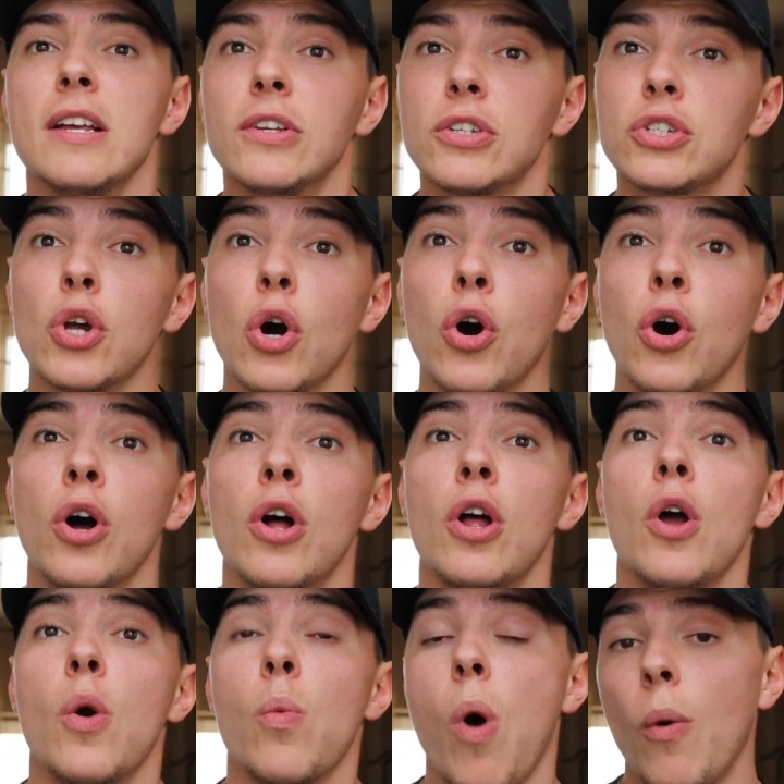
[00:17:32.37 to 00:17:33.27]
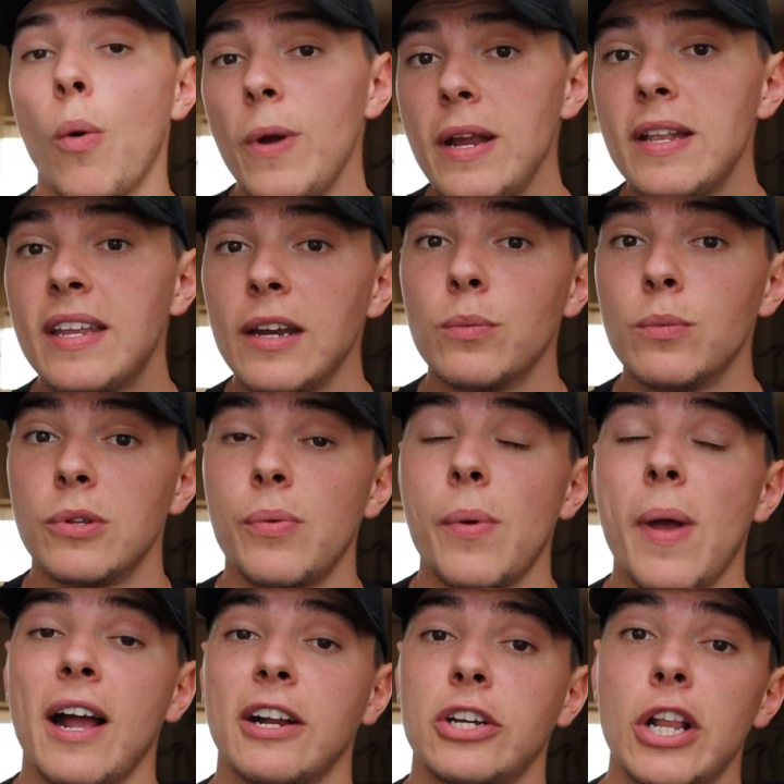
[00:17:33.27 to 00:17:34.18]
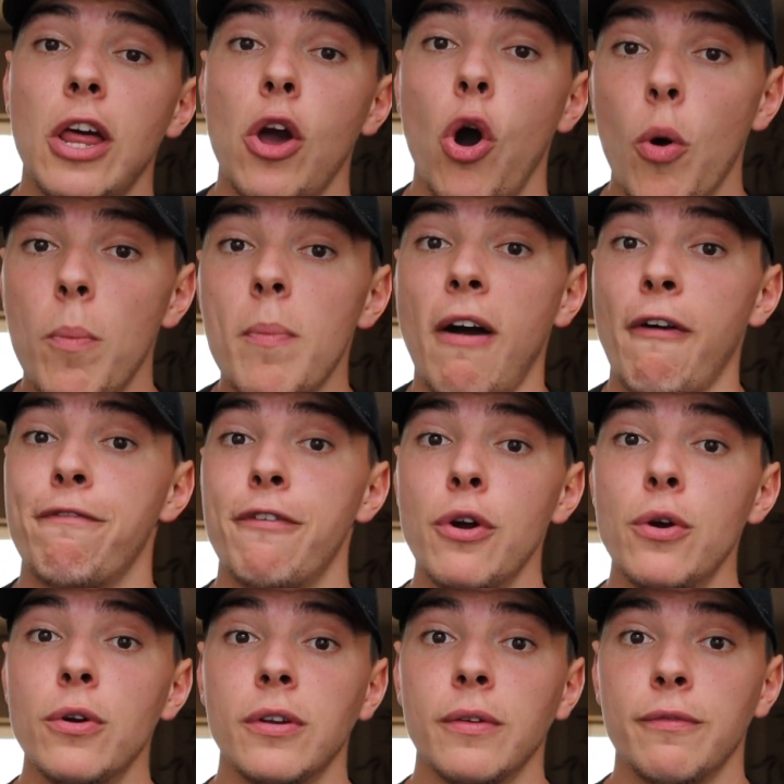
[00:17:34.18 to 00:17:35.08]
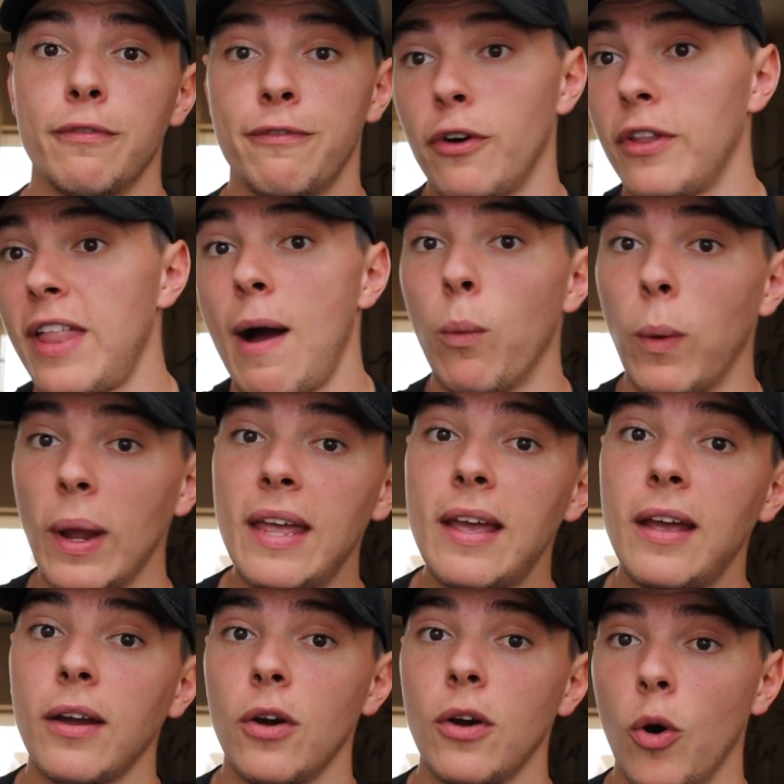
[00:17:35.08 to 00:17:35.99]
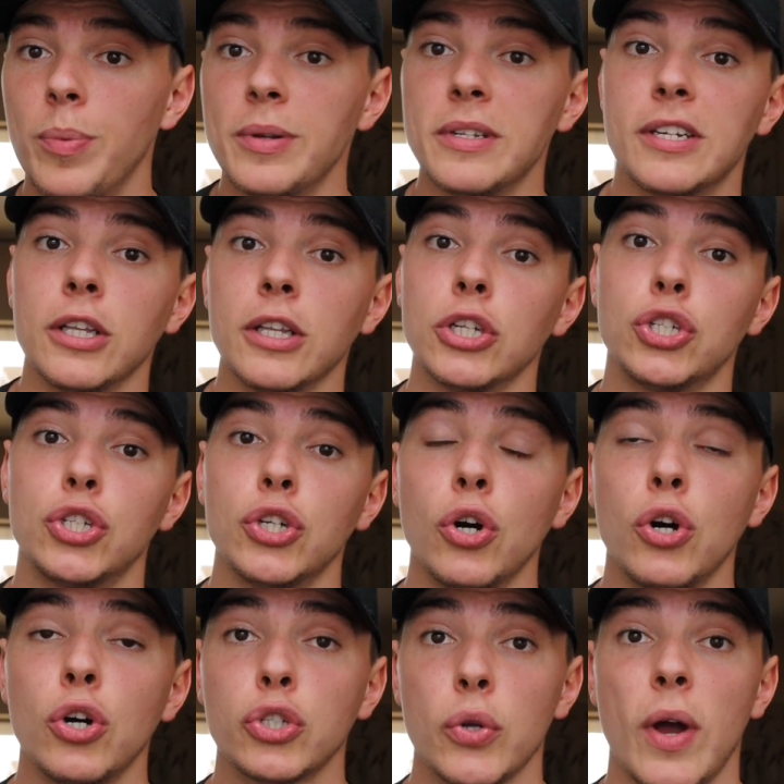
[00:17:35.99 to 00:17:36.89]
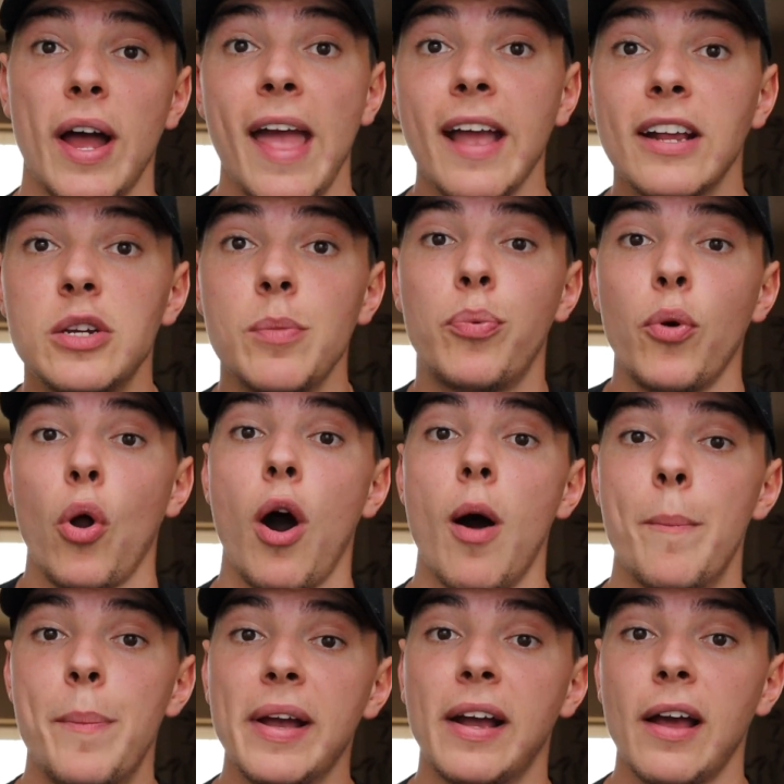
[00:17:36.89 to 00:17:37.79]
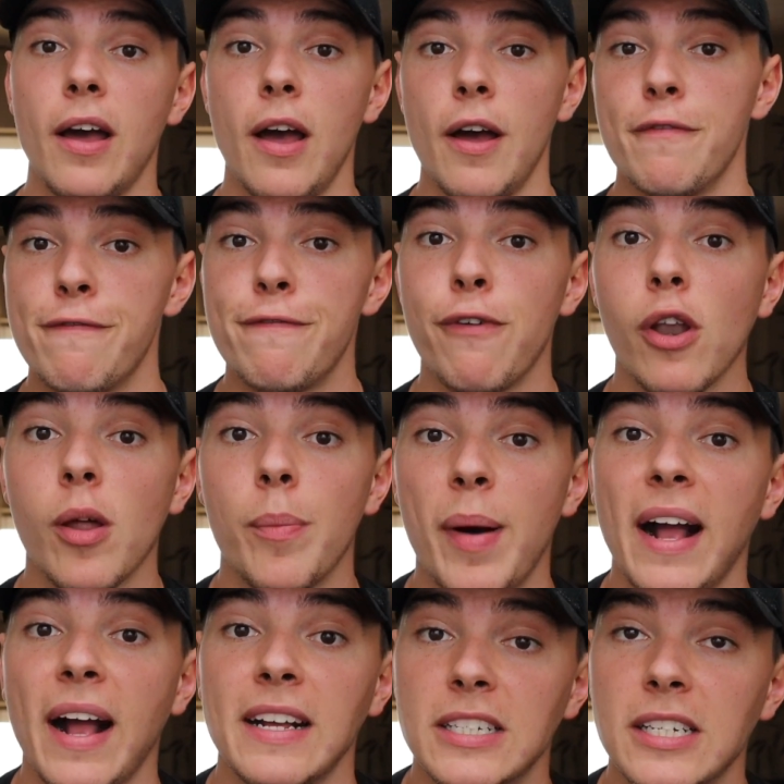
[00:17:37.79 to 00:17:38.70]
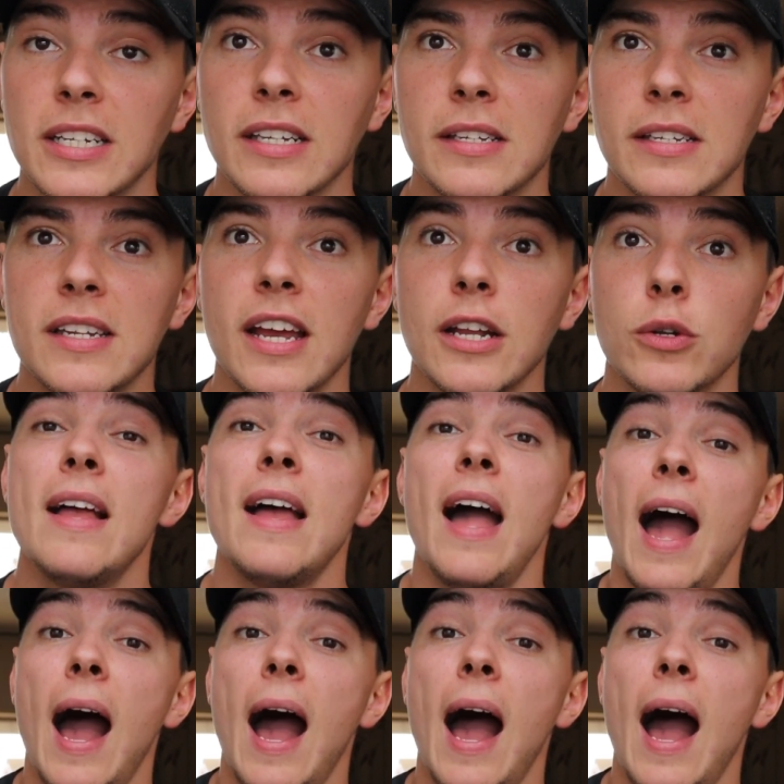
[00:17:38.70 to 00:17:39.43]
So what we did was we actually upped my food for that week up until the show. So I actually brought a bigger and fuller package to the stage.